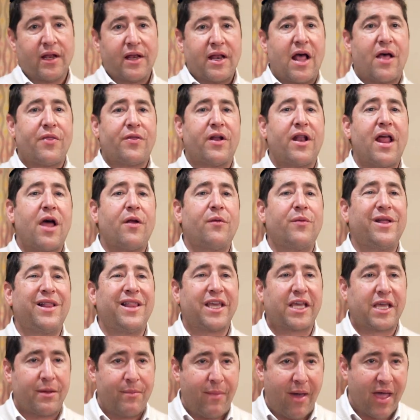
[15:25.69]
Now, they're not
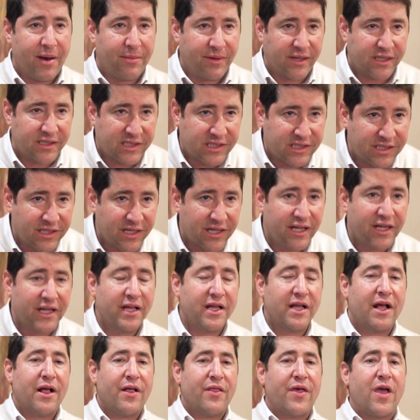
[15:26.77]
really commandments.
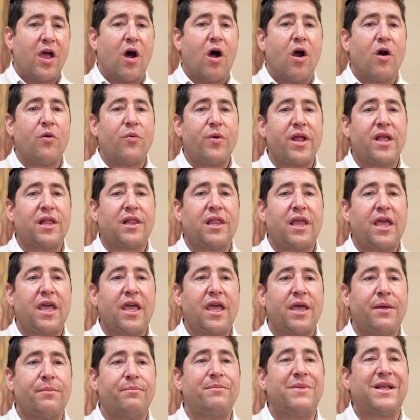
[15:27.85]
They are
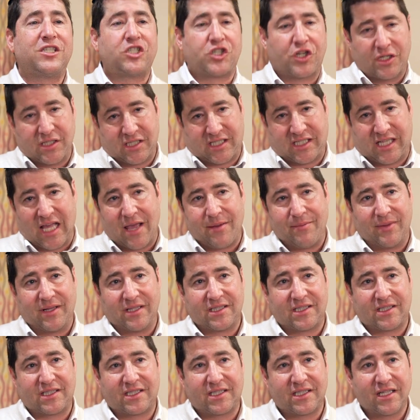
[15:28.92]
really mission
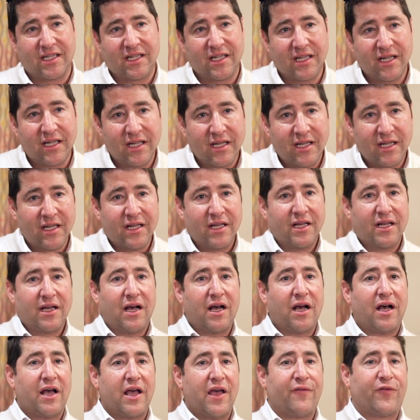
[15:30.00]
statements.
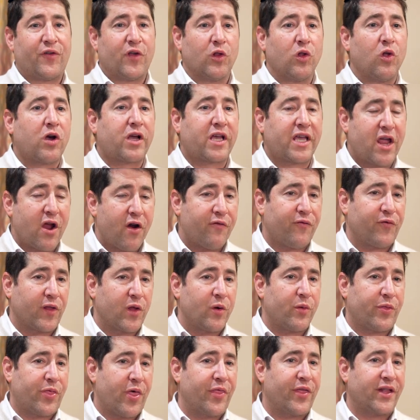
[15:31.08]
If you look carefully
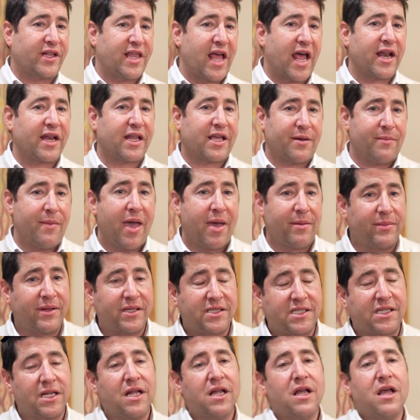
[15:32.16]
within the 10
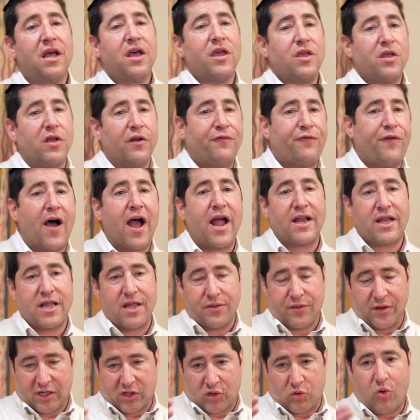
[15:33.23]
commandments, you'll find
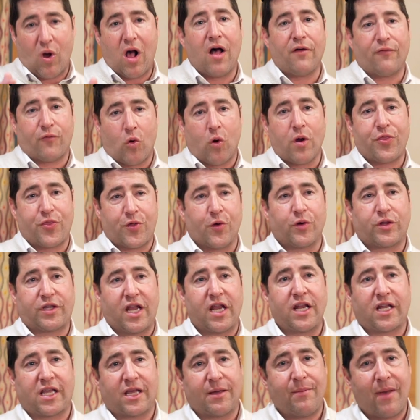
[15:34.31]
either 12 or
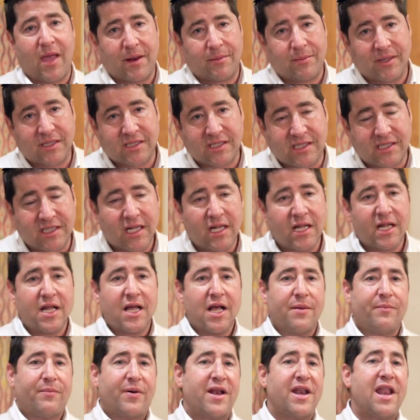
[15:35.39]
13 commandments,
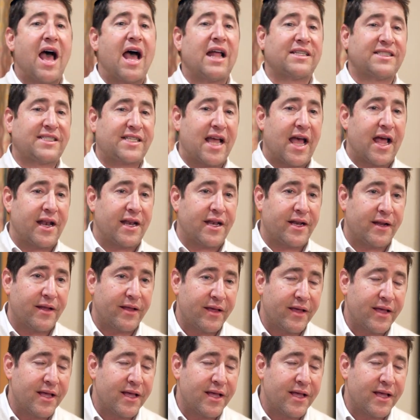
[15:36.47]
but not 10.